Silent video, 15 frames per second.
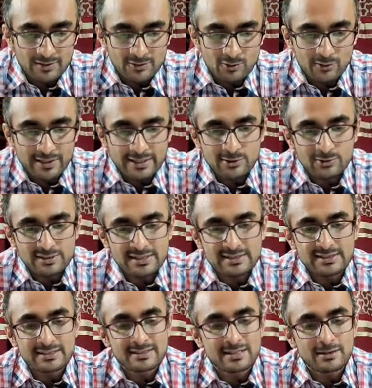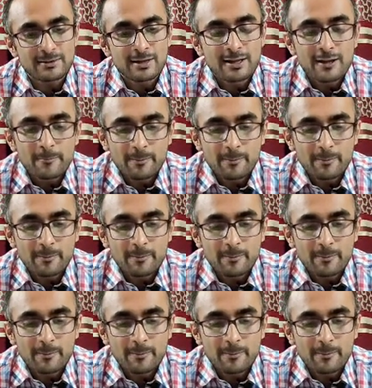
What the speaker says: So ketosis is a